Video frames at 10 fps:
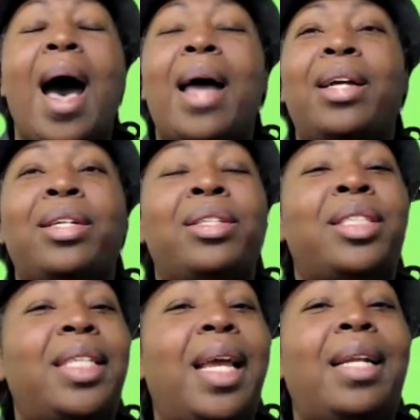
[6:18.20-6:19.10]
I
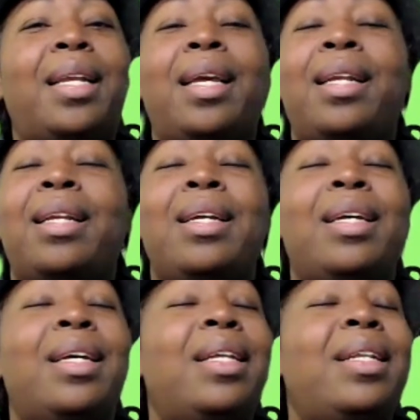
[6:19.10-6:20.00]
understand it.
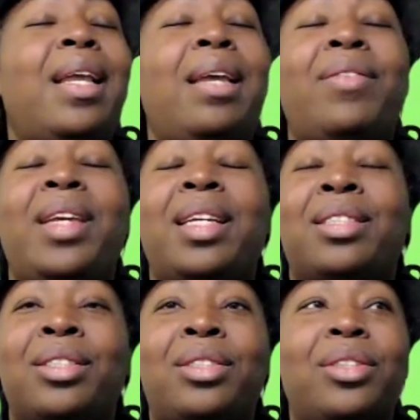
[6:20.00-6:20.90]
Navy
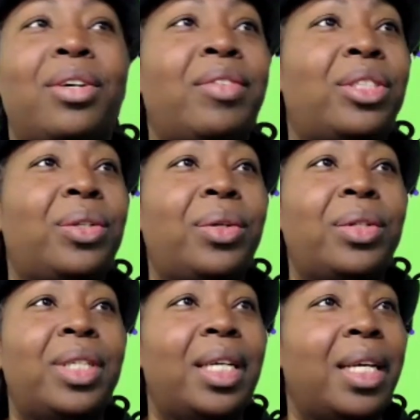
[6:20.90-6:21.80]
is a service
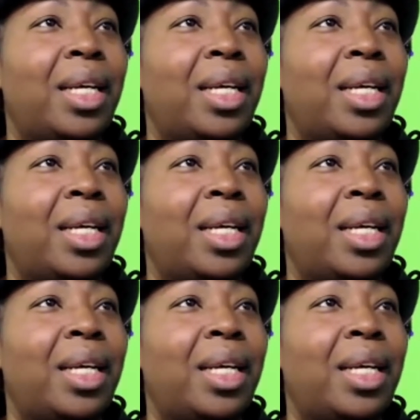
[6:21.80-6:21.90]
school.